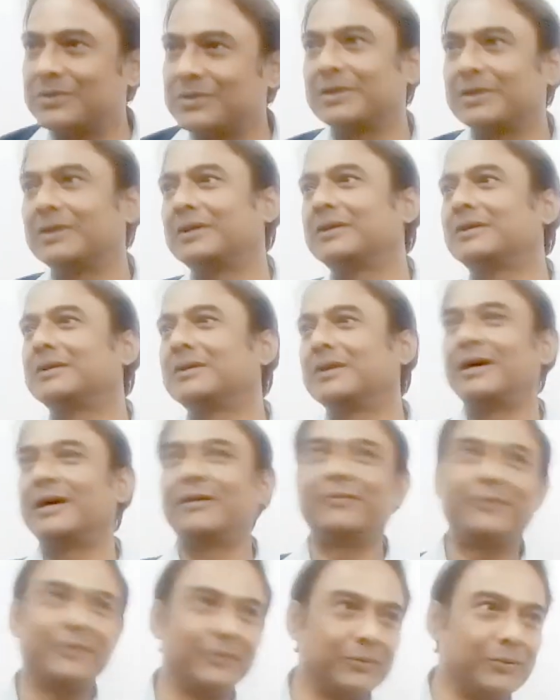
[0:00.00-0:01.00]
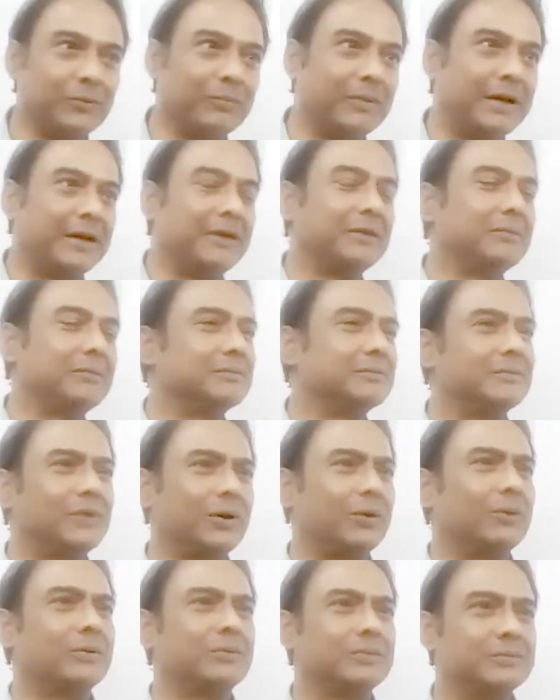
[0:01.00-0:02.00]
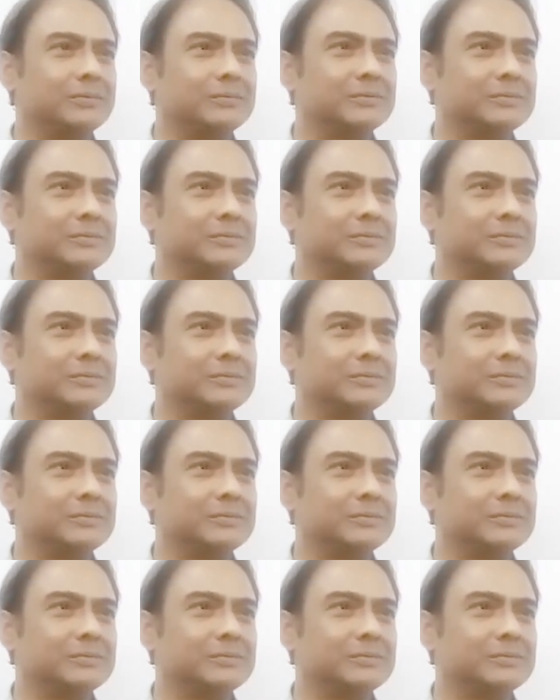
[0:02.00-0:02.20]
sir, good afternoon madam. No.